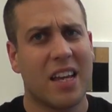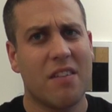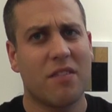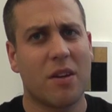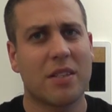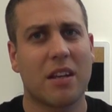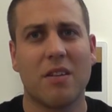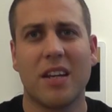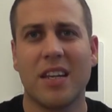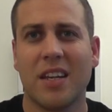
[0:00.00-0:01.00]
Even though it's
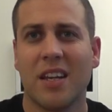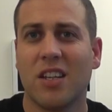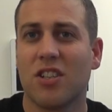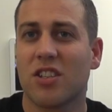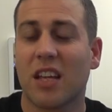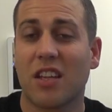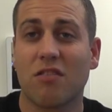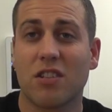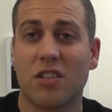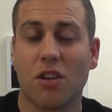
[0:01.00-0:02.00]
only just
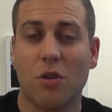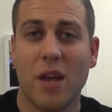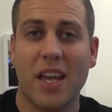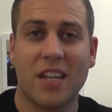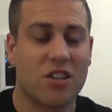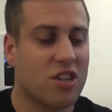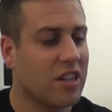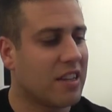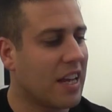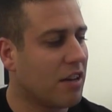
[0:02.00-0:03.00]
under a two inch
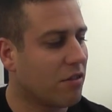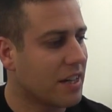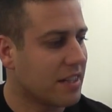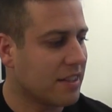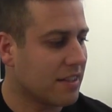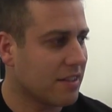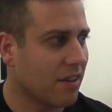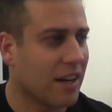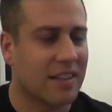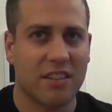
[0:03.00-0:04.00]
decrease in
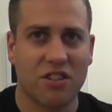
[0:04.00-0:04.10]
size,